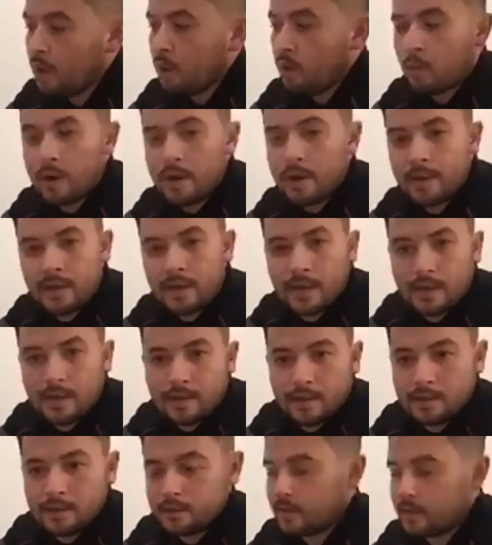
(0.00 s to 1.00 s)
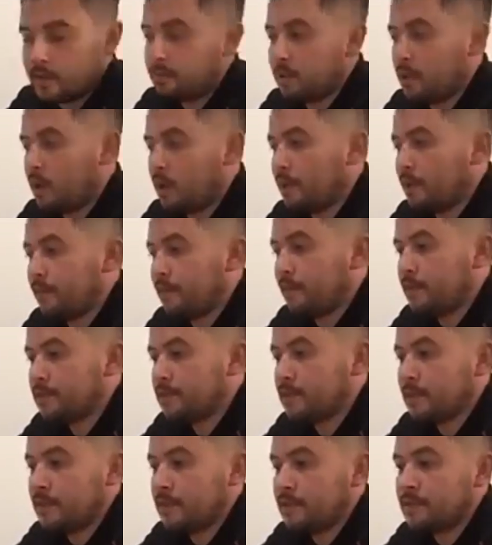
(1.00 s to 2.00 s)
One of the key things when applying
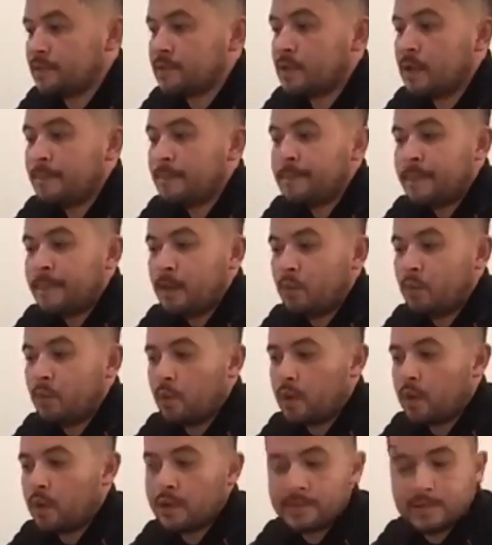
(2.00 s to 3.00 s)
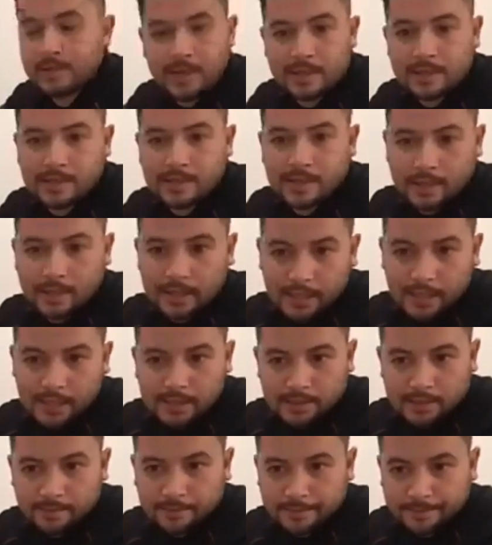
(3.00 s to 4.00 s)
this is we don't want to touch the
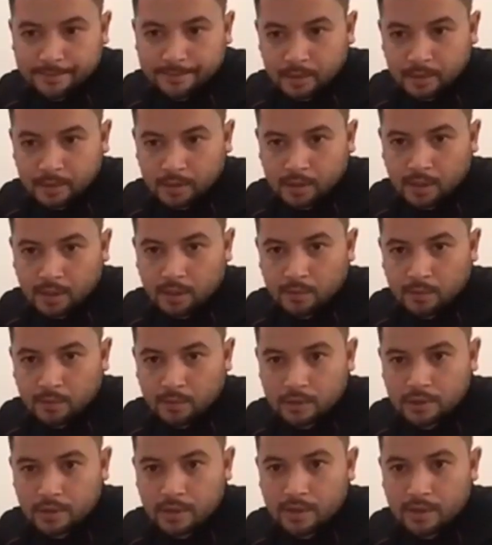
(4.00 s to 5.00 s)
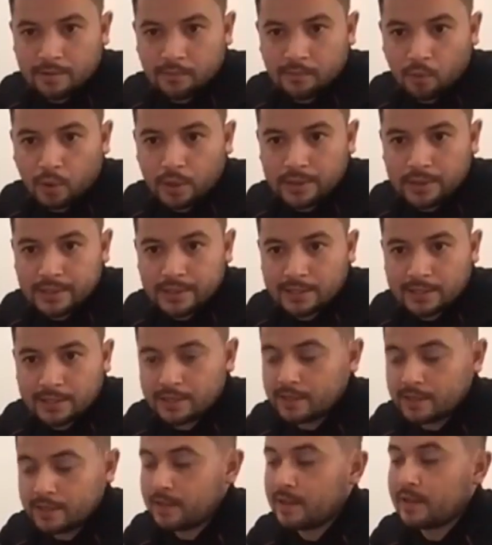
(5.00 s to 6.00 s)
adhesive. Okay, we're trying to avoid
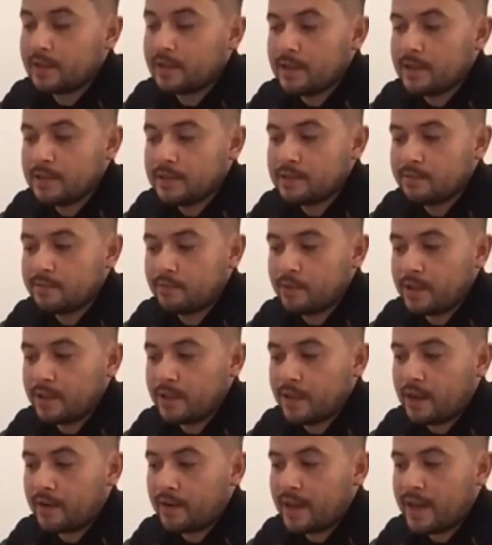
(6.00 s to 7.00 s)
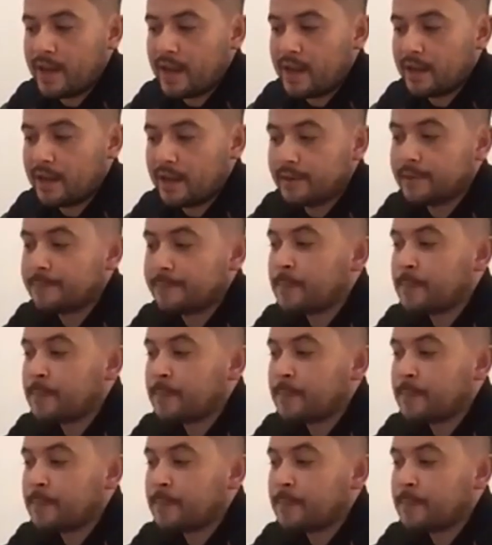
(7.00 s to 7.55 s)
touching the adhesive with our hand.